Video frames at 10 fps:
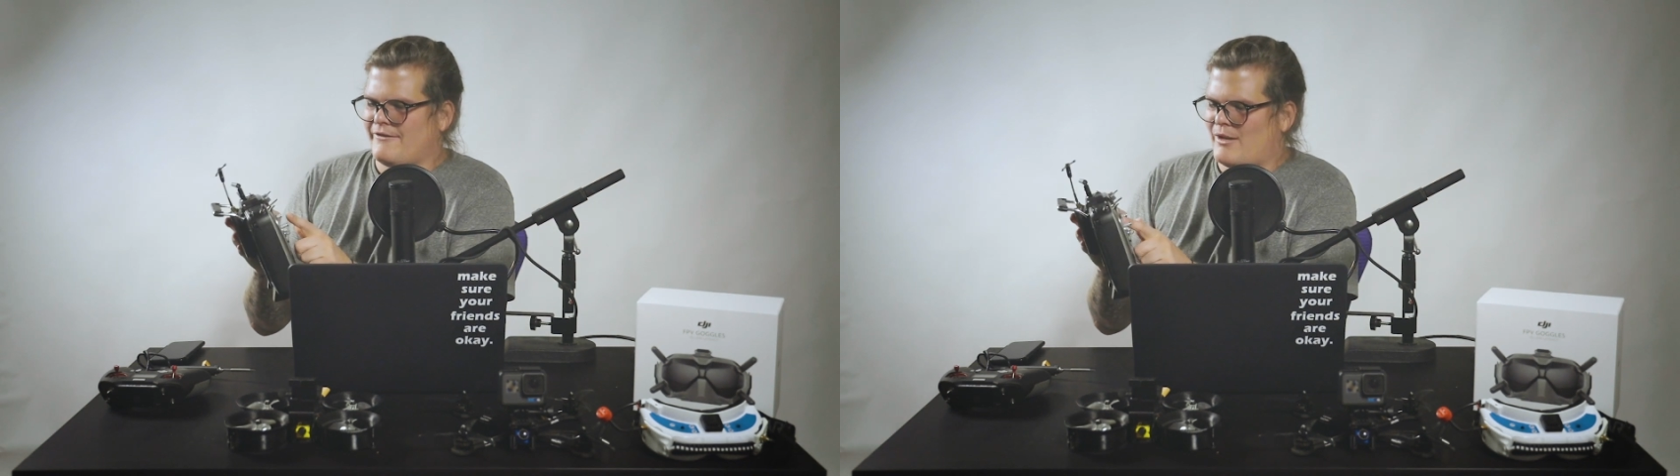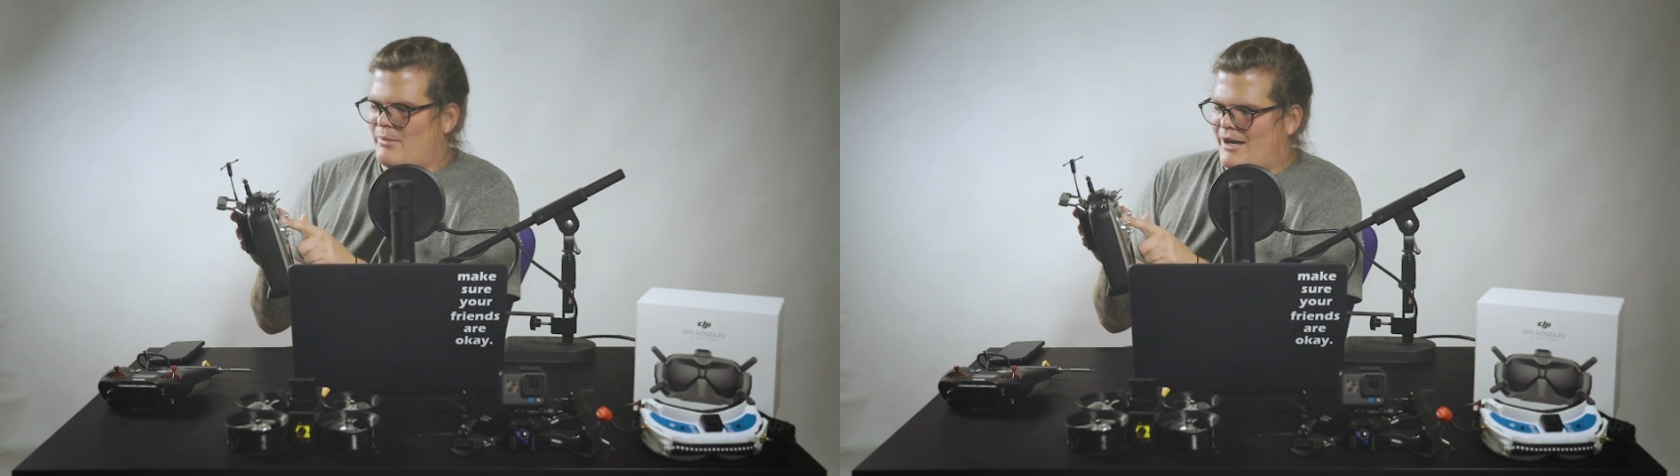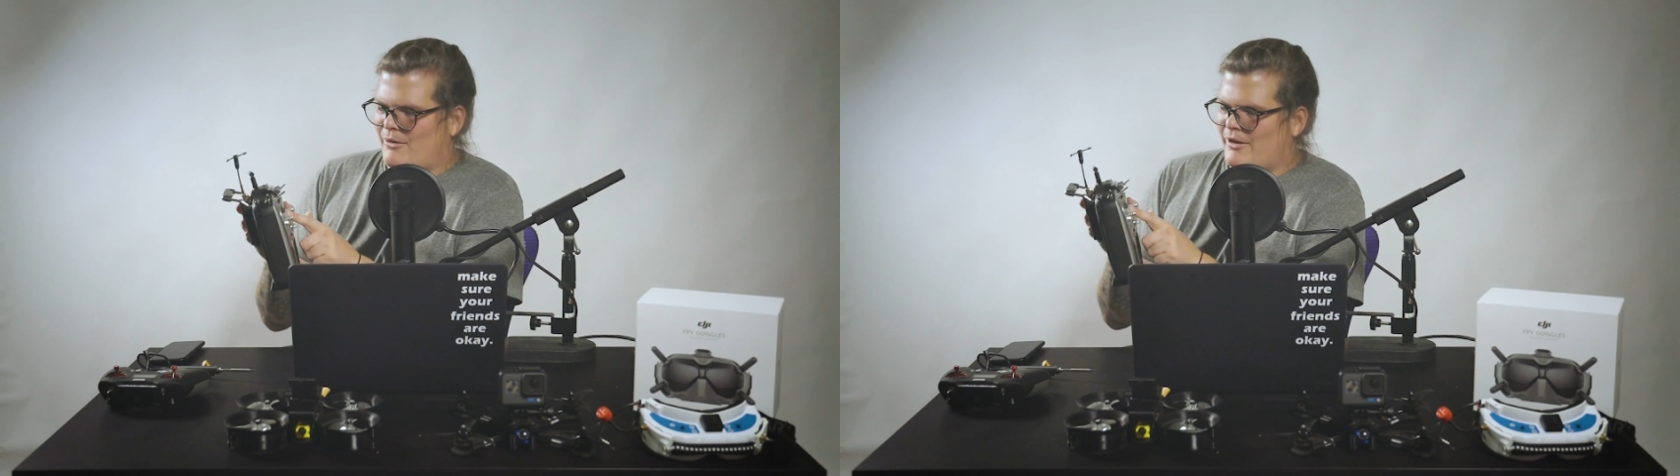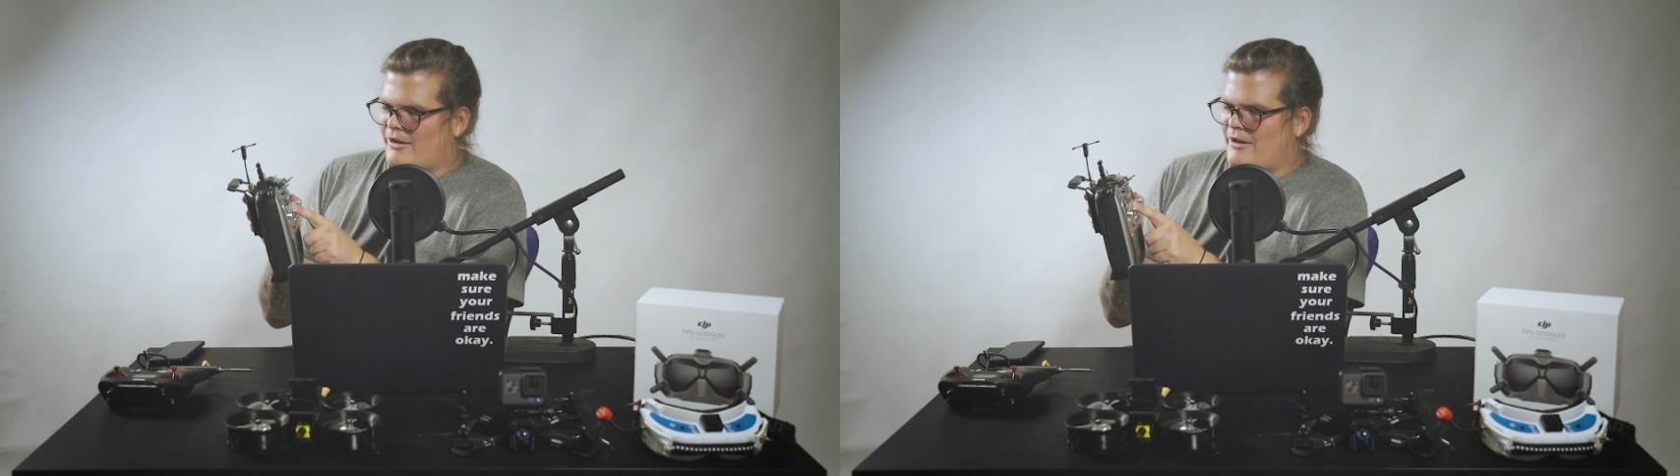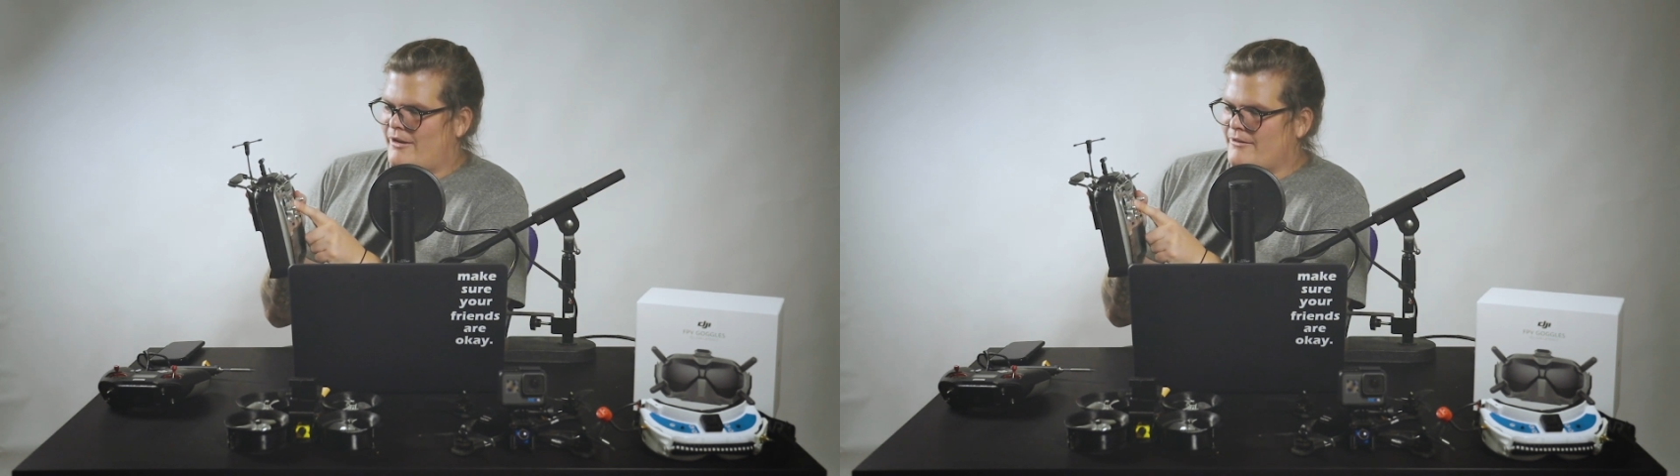If I power
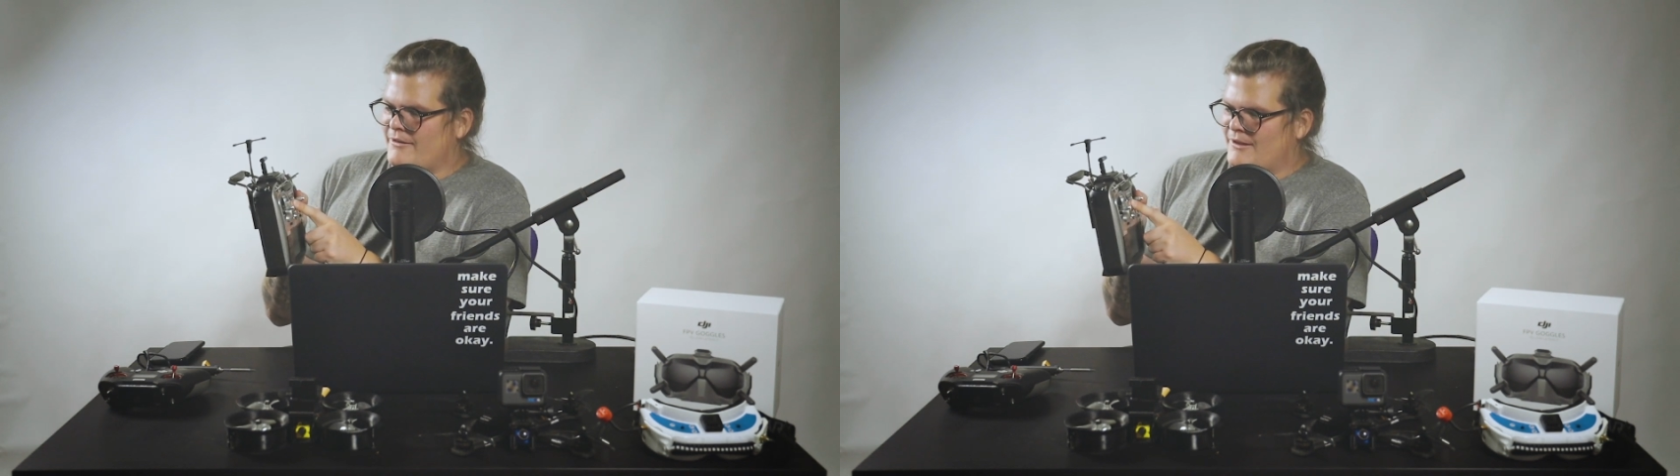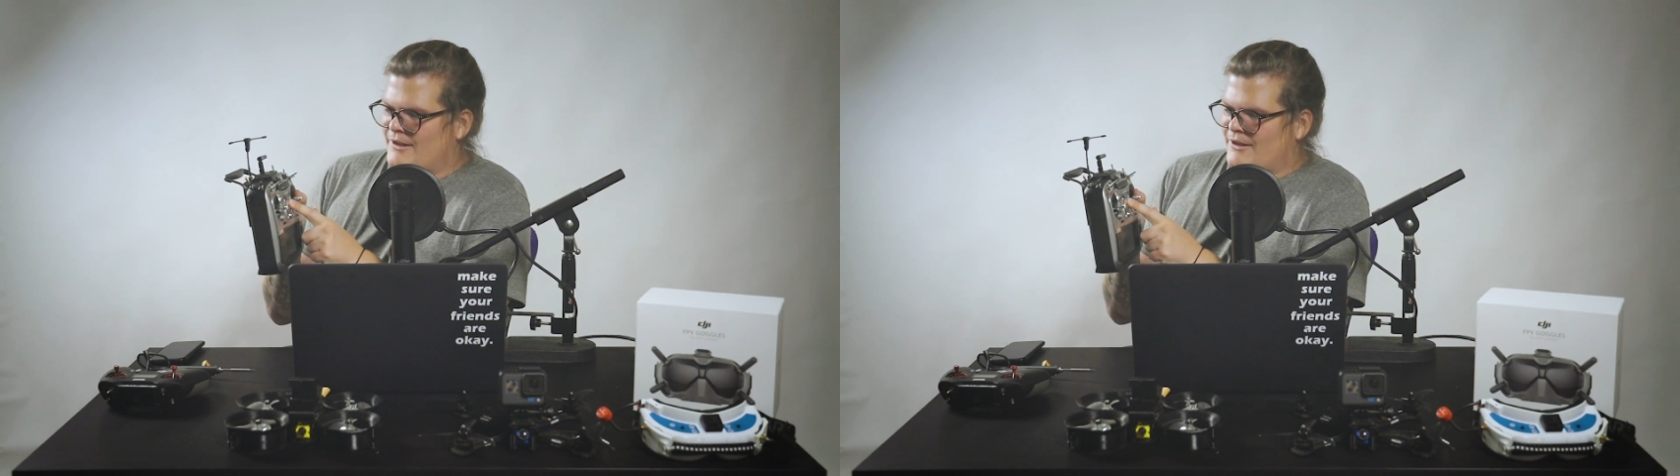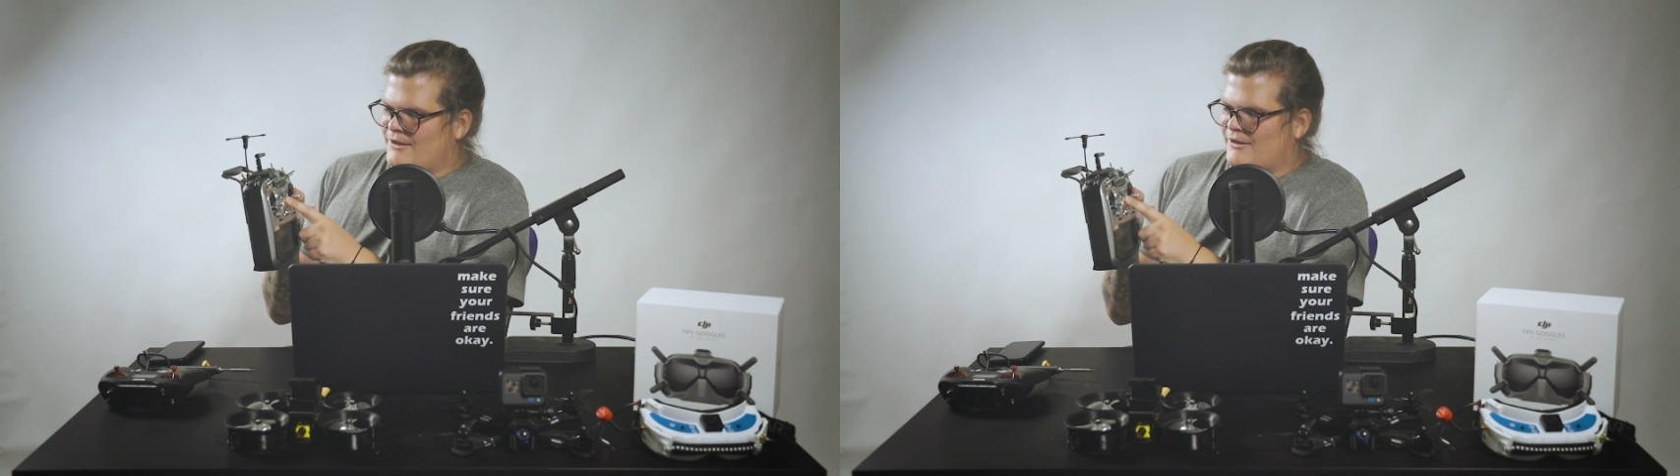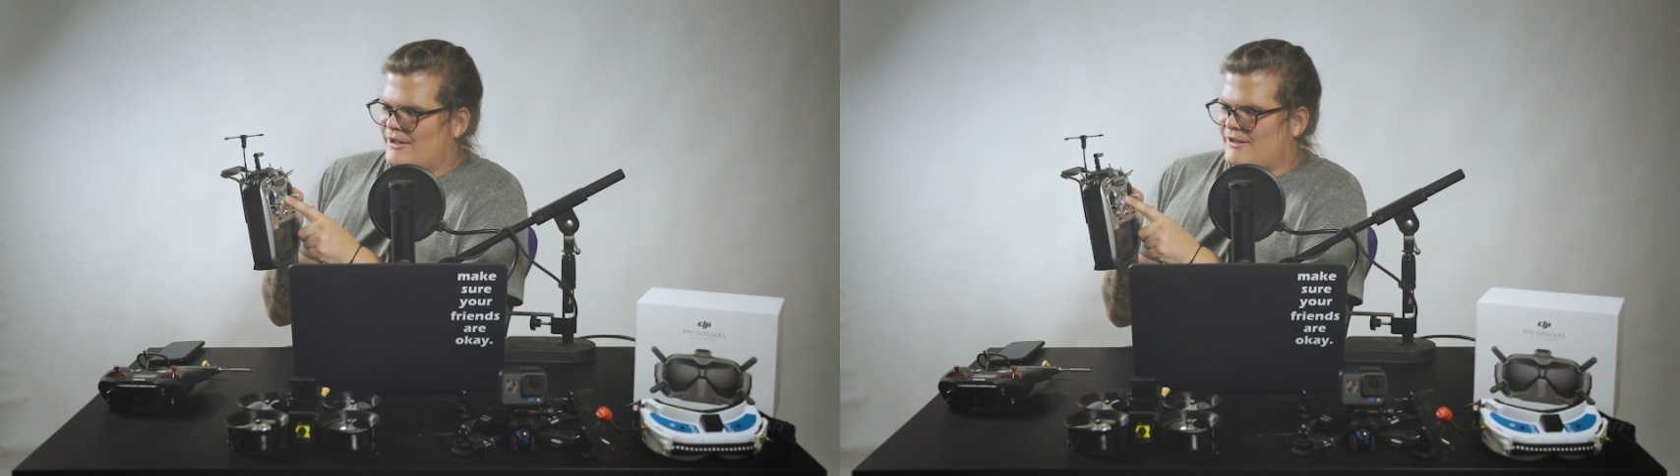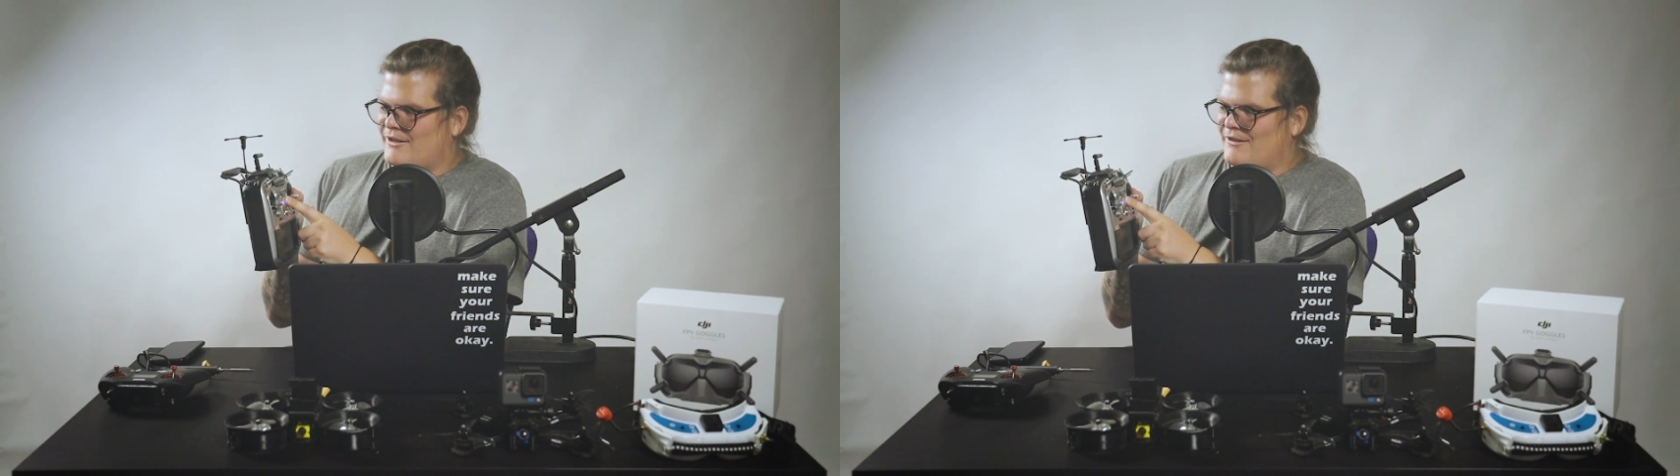it on, you'll
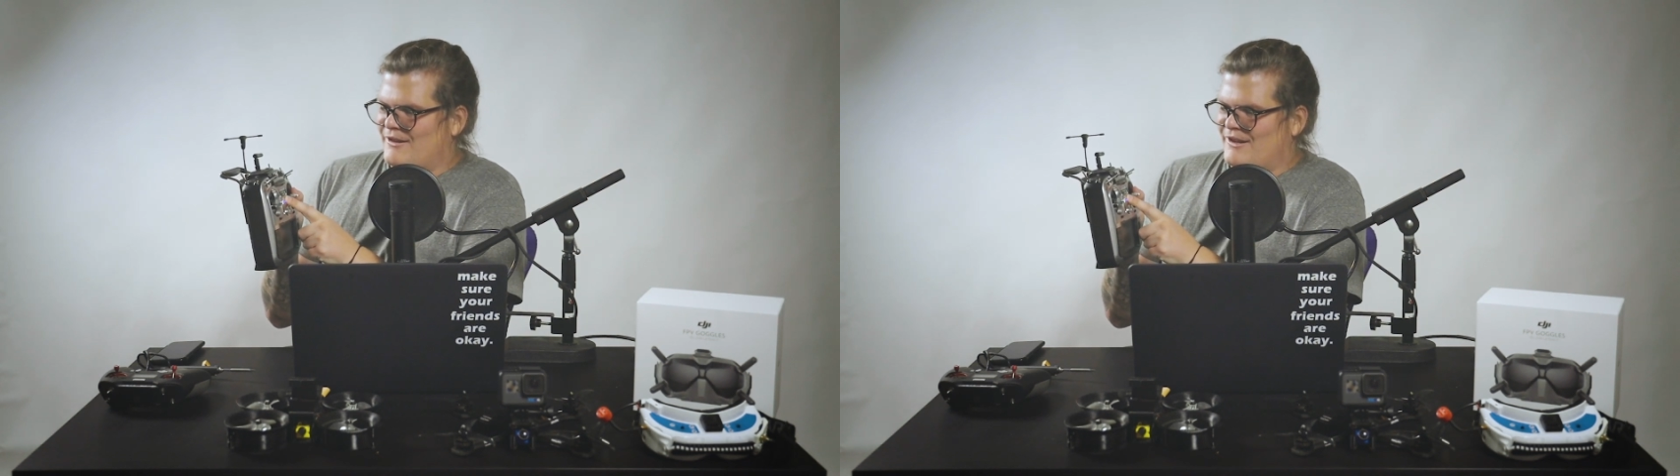hear,